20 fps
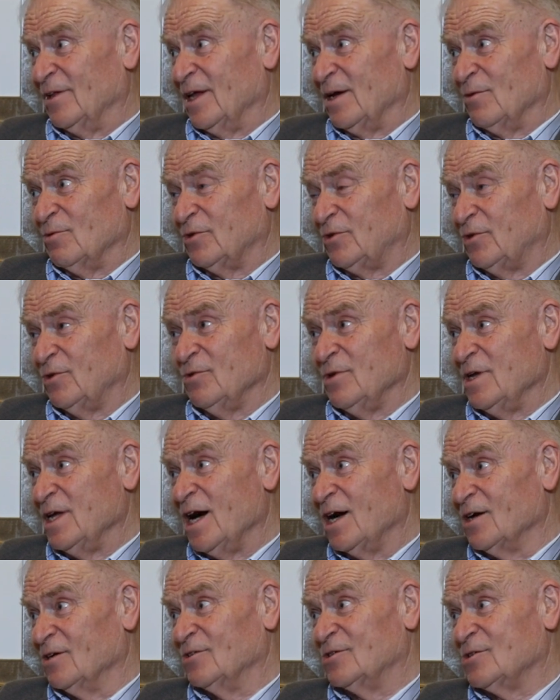They were too
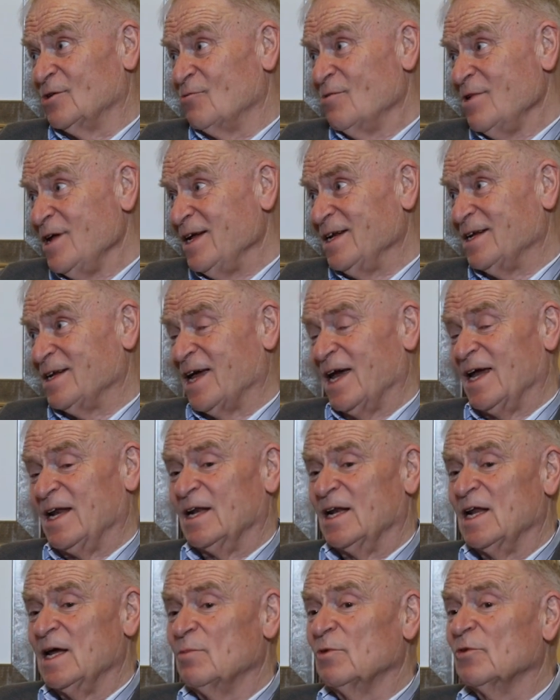young to read Cain
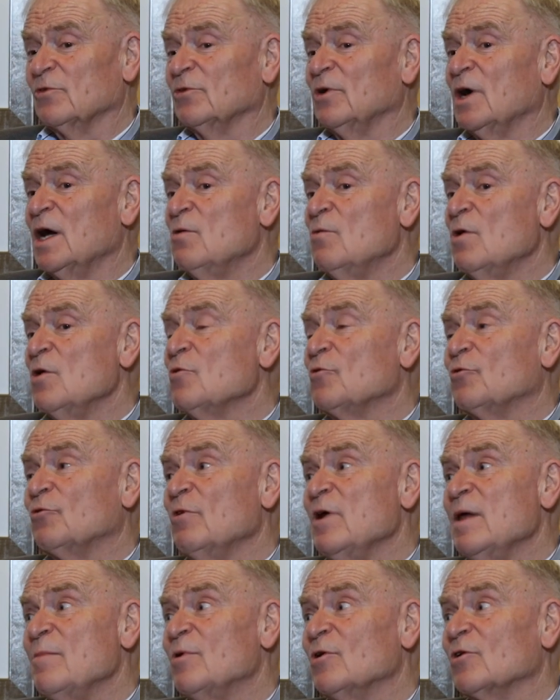and Abel. So I wrote
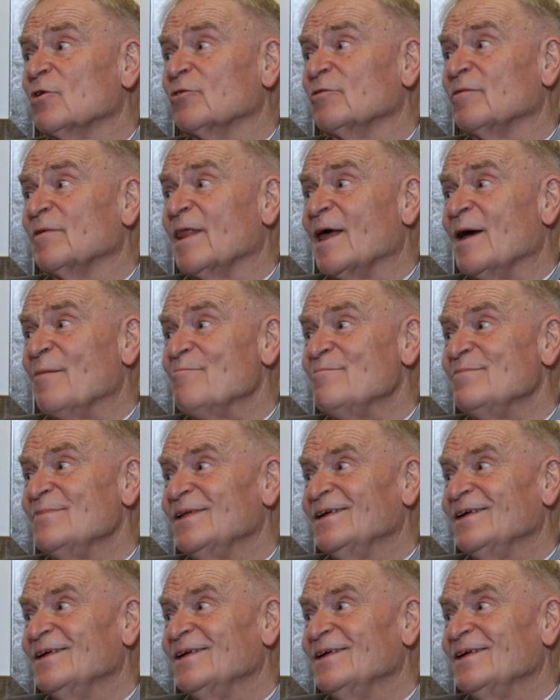three books for them.